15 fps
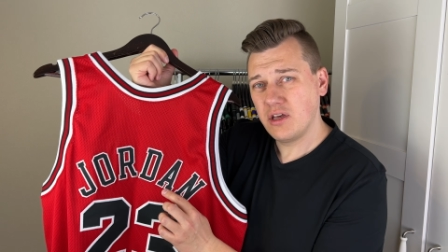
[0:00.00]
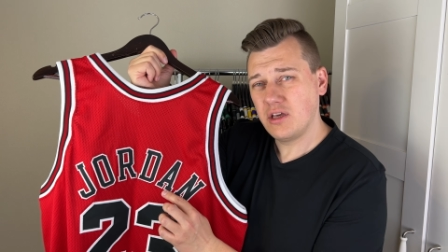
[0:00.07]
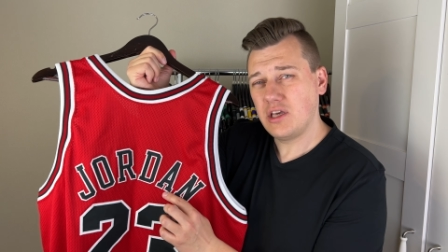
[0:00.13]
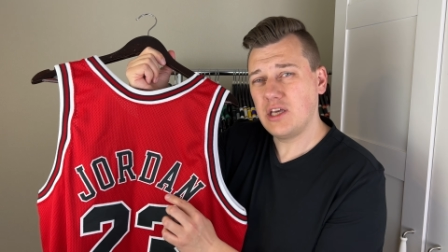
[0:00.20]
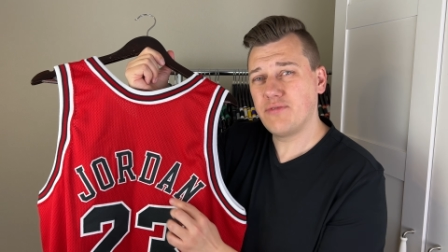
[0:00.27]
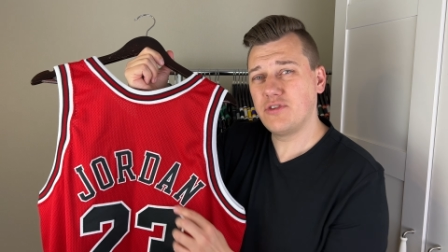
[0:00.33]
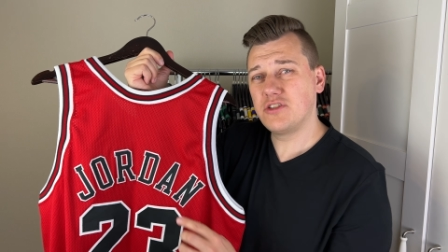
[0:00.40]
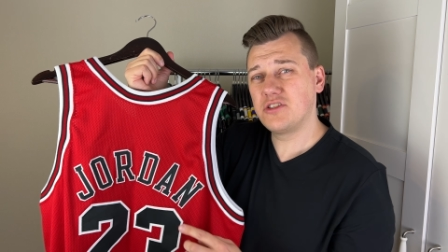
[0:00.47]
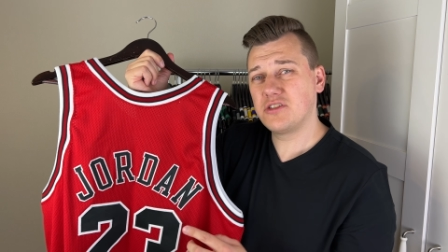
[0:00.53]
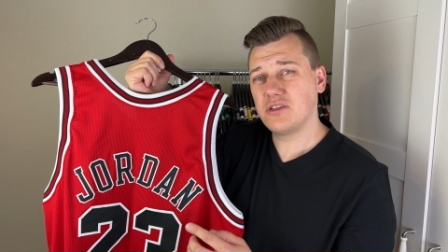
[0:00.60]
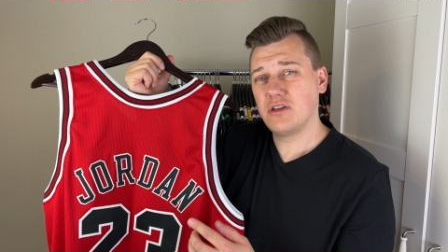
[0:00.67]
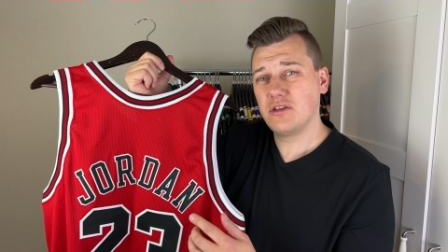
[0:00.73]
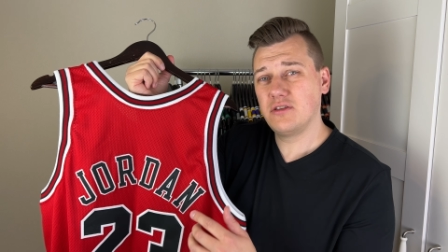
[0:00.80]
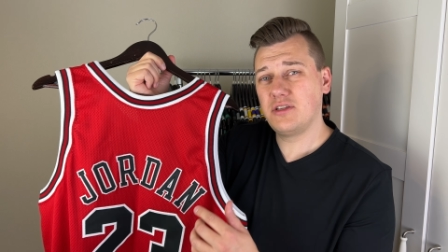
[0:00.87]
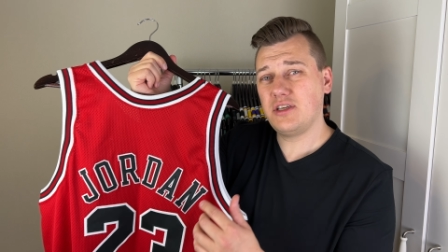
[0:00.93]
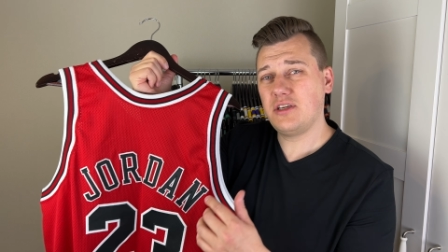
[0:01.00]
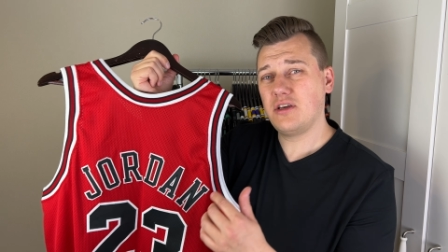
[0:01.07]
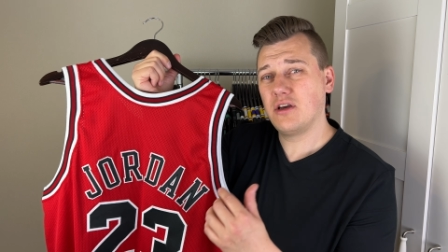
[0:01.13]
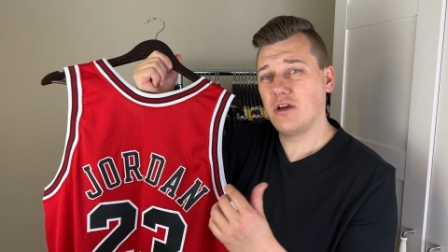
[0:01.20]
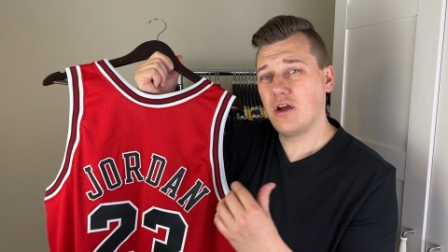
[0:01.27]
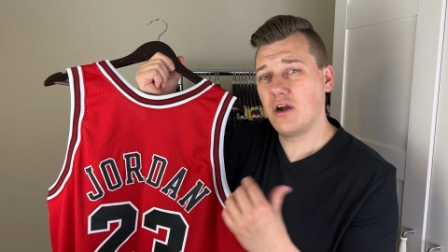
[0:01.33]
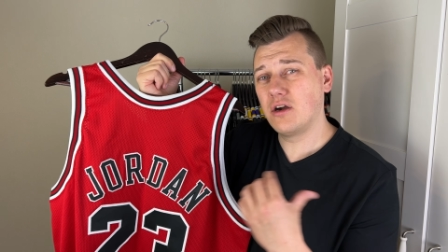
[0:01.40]
If it's the
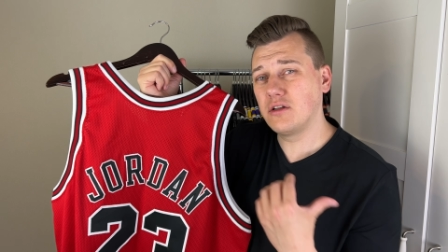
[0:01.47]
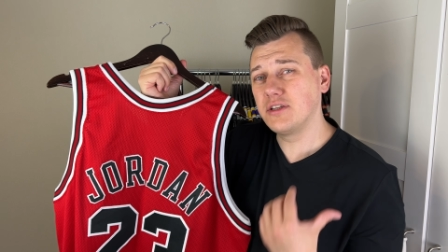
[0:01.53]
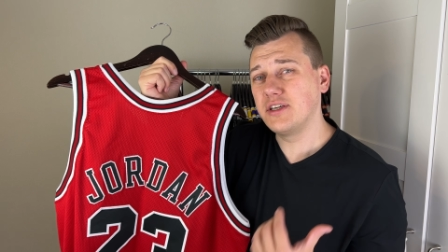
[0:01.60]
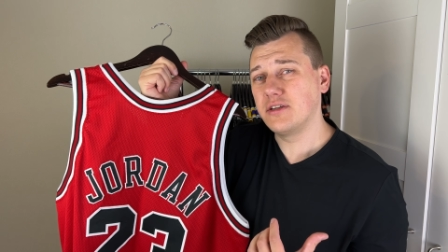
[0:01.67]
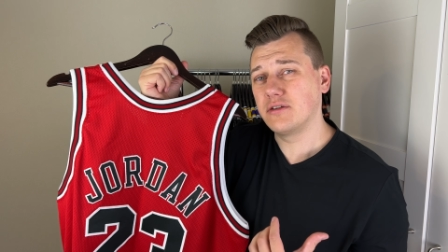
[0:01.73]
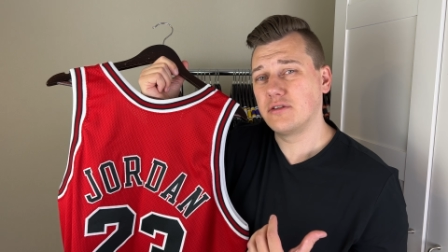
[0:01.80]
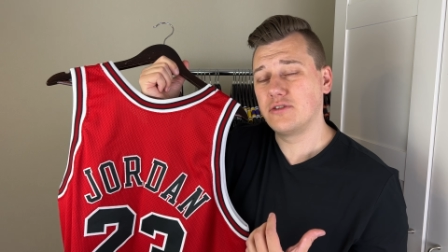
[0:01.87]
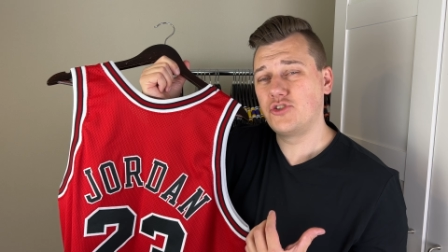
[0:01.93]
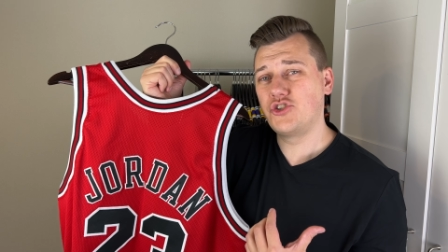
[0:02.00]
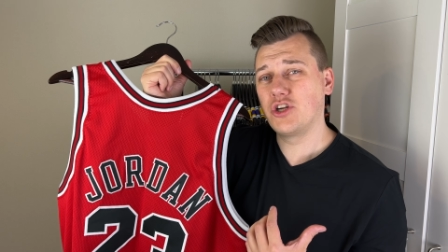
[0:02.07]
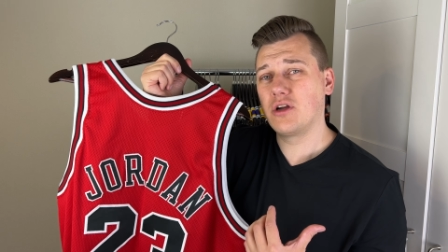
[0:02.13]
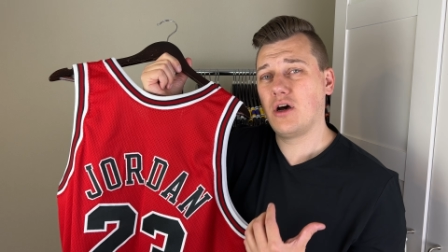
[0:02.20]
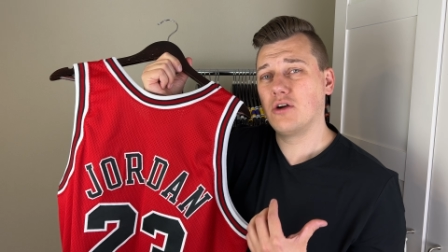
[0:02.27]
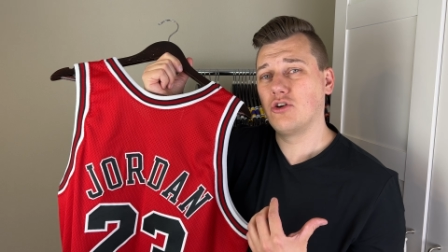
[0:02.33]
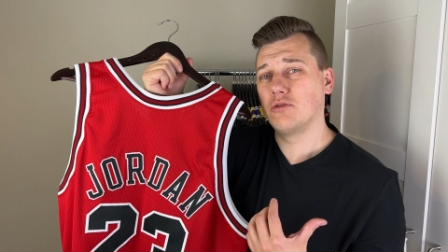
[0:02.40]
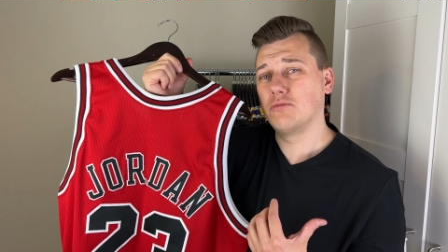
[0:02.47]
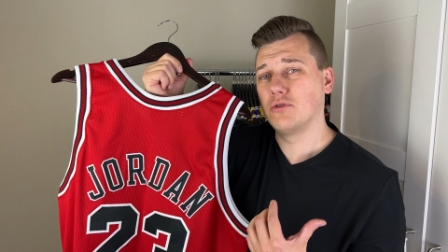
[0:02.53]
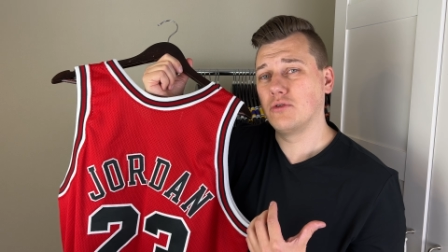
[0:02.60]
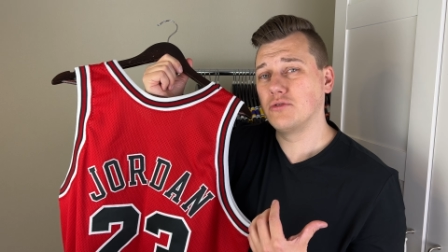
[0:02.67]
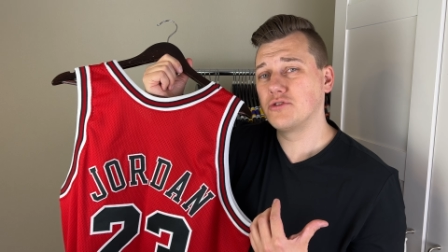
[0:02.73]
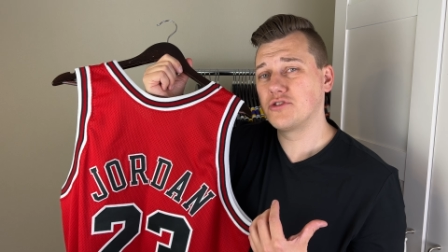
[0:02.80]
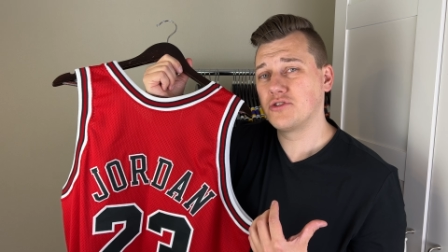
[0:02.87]
earlier Chicago
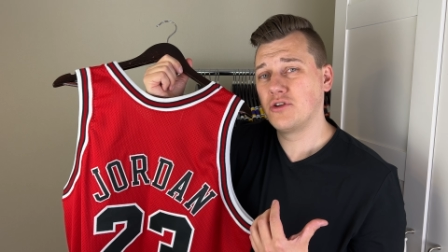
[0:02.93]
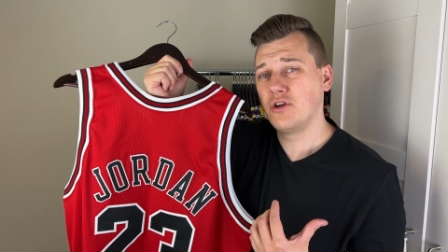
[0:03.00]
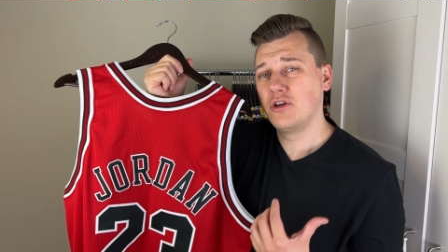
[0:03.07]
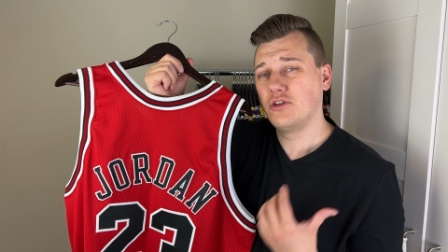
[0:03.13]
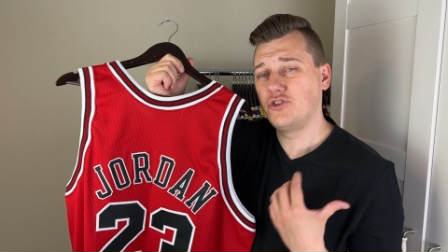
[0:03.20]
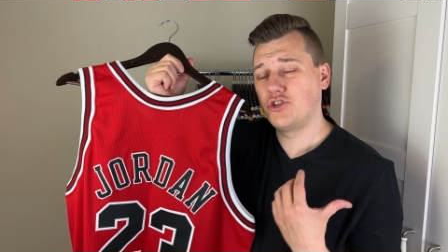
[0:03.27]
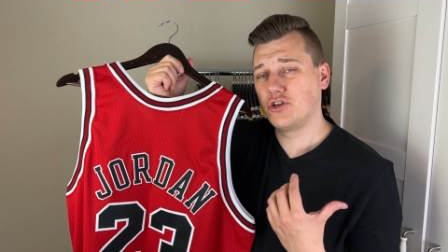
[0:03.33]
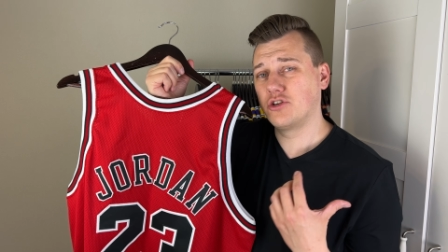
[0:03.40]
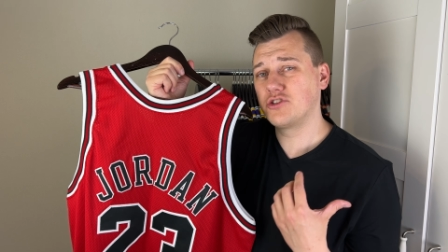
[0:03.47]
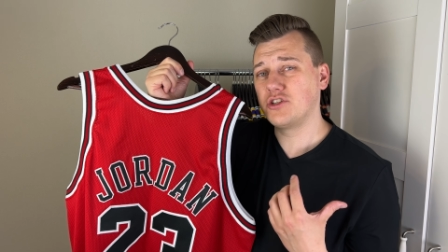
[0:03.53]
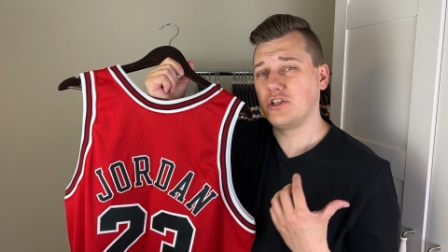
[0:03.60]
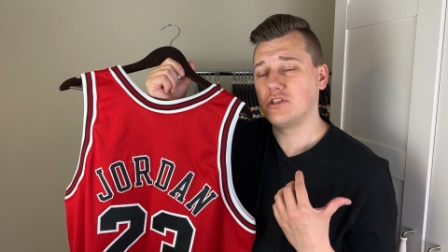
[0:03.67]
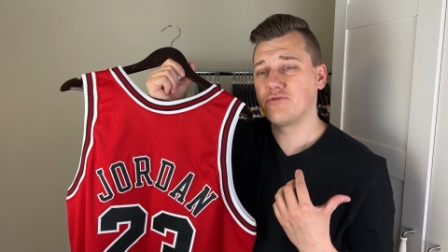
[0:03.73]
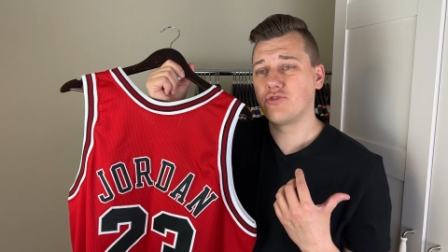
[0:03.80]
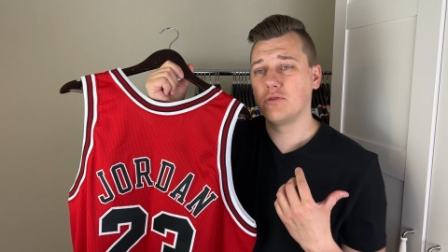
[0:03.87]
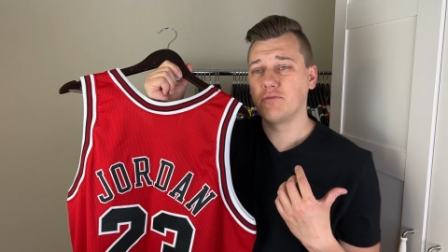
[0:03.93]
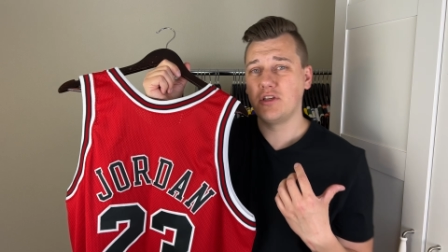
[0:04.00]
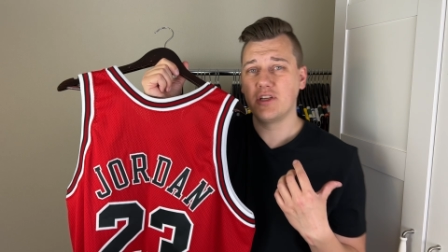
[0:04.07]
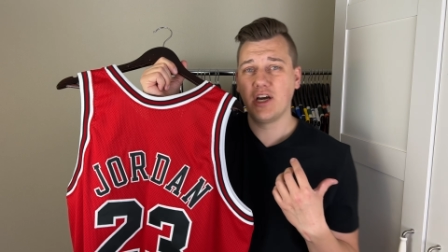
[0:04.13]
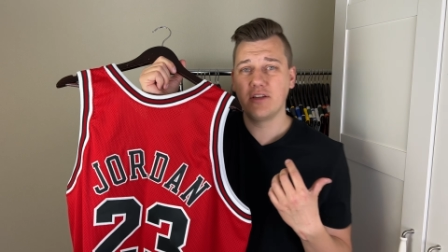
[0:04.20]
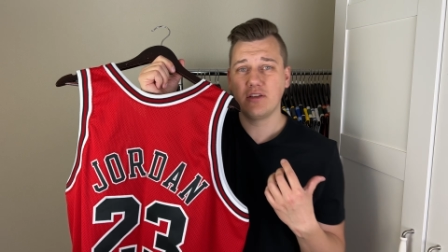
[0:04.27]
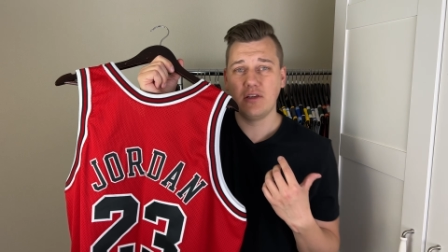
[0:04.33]
Bulls jerseys from the
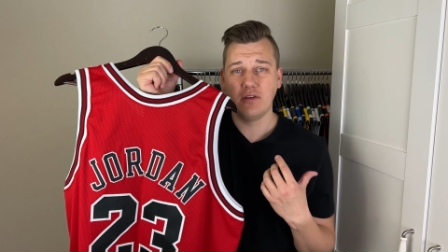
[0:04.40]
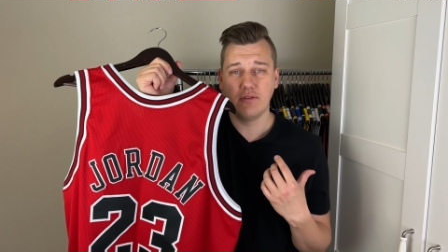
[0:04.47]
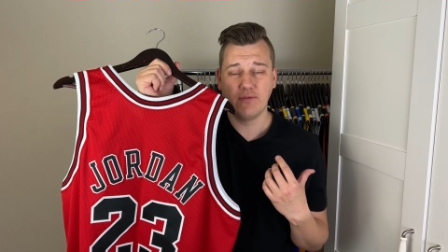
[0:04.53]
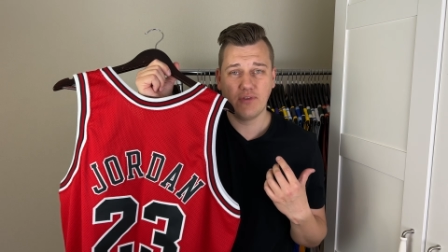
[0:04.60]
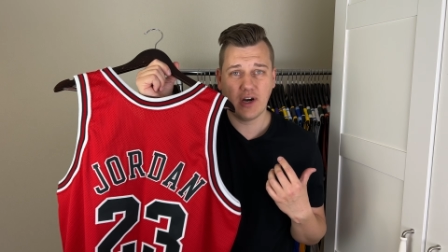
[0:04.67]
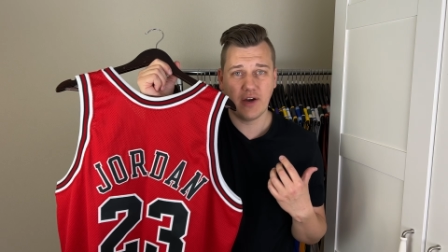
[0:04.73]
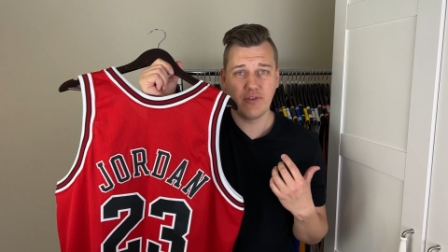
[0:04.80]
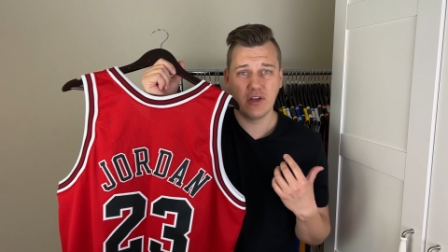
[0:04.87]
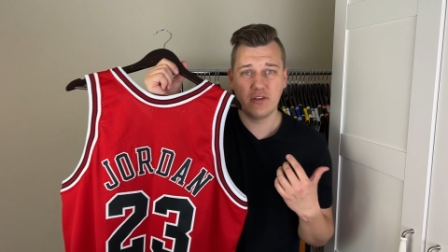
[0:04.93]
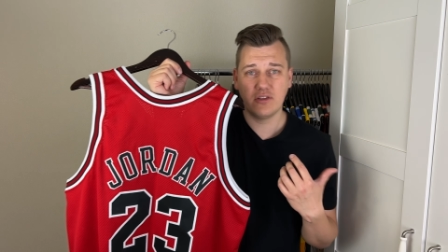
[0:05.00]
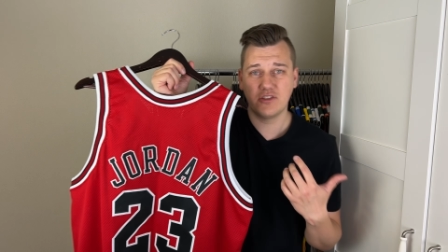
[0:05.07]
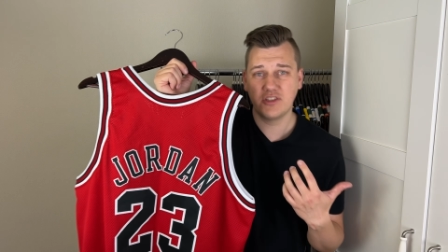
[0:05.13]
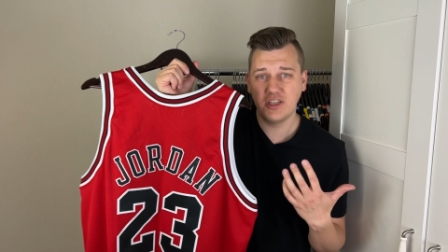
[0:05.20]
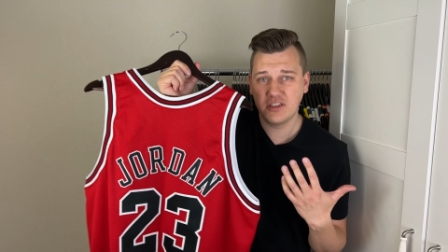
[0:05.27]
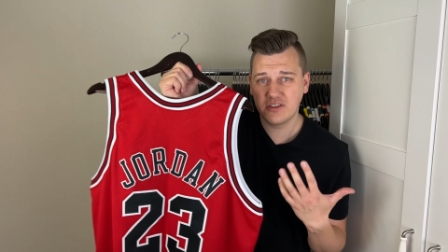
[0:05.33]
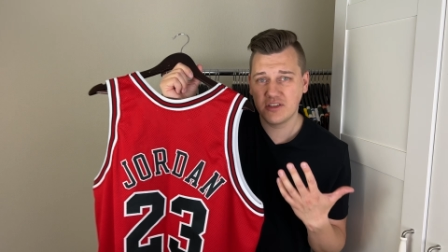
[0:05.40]
95, 96,